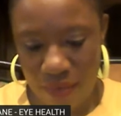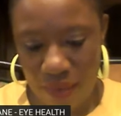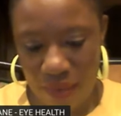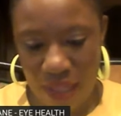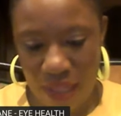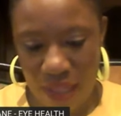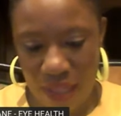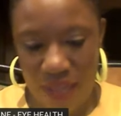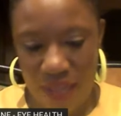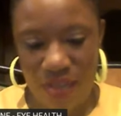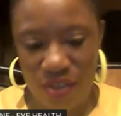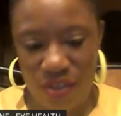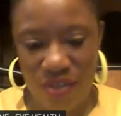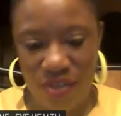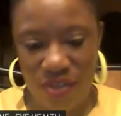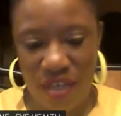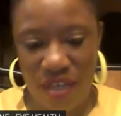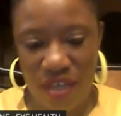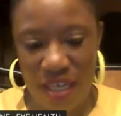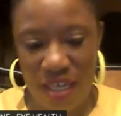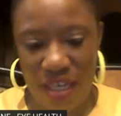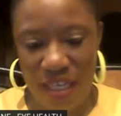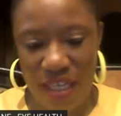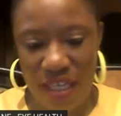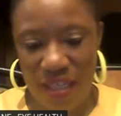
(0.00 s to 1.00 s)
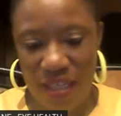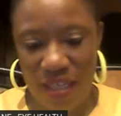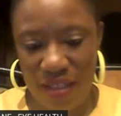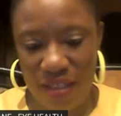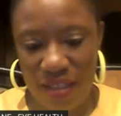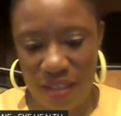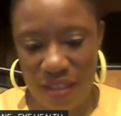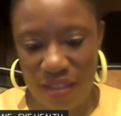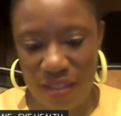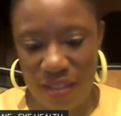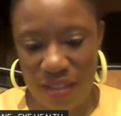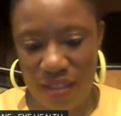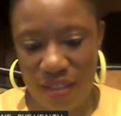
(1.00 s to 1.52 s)
that training
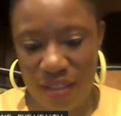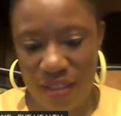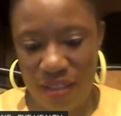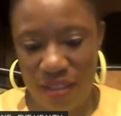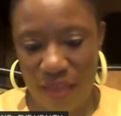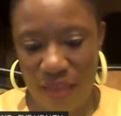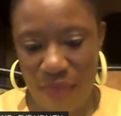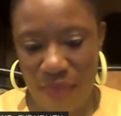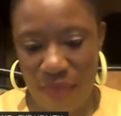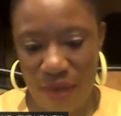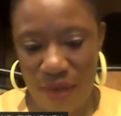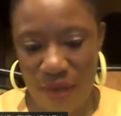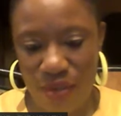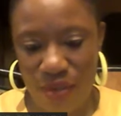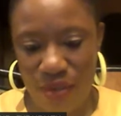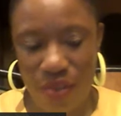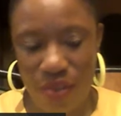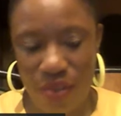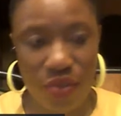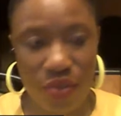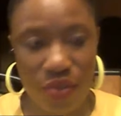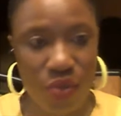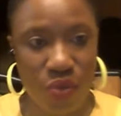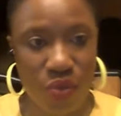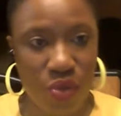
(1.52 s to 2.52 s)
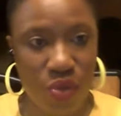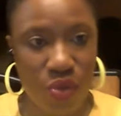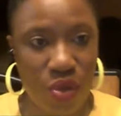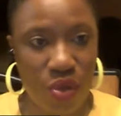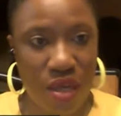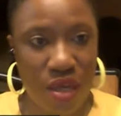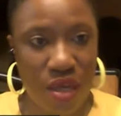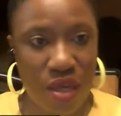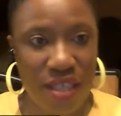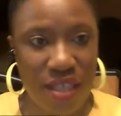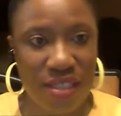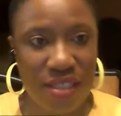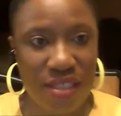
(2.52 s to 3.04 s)
is about to
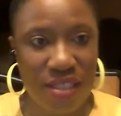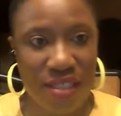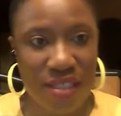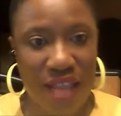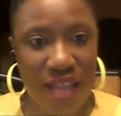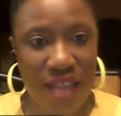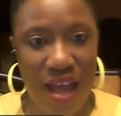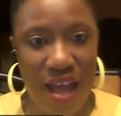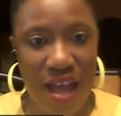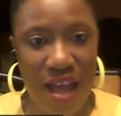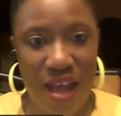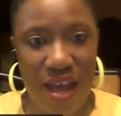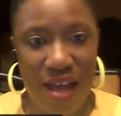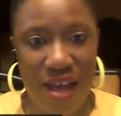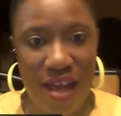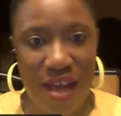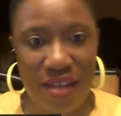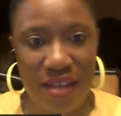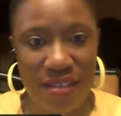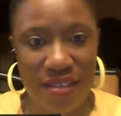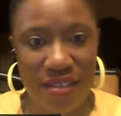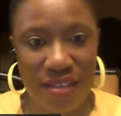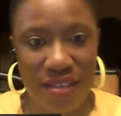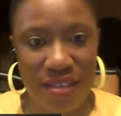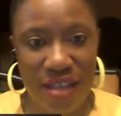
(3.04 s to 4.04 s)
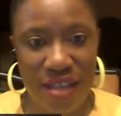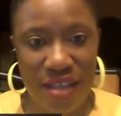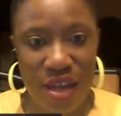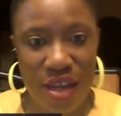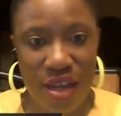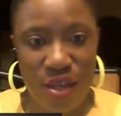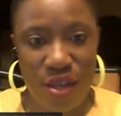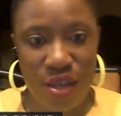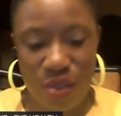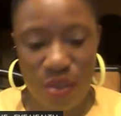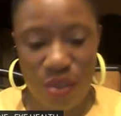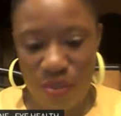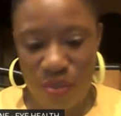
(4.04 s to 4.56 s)
start.
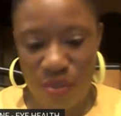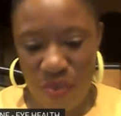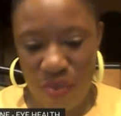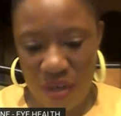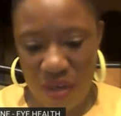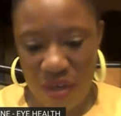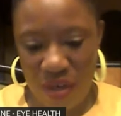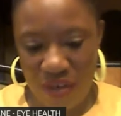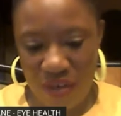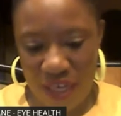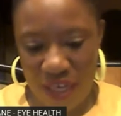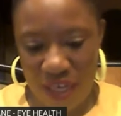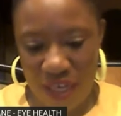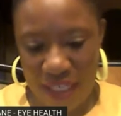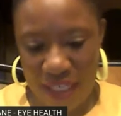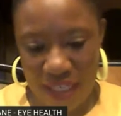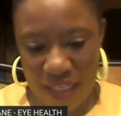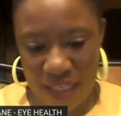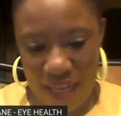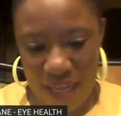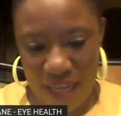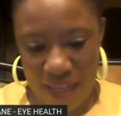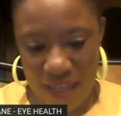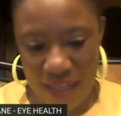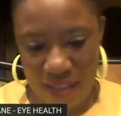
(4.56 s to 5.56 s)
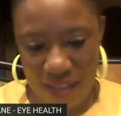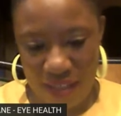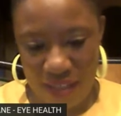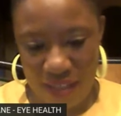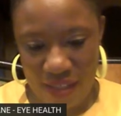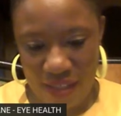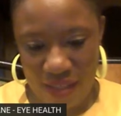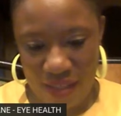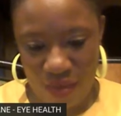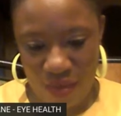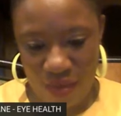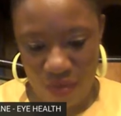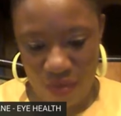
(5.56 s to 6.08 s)
Good morning, great leaders.
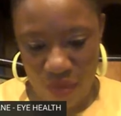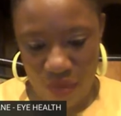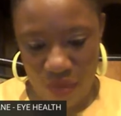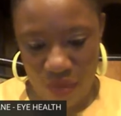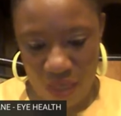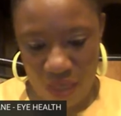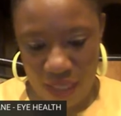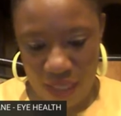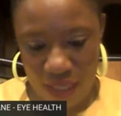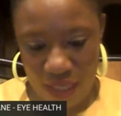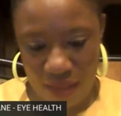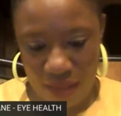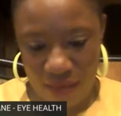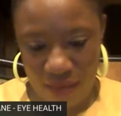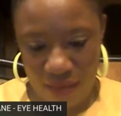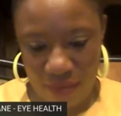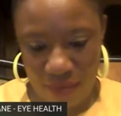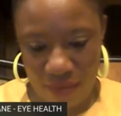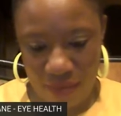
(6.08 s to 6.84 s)
Good morning.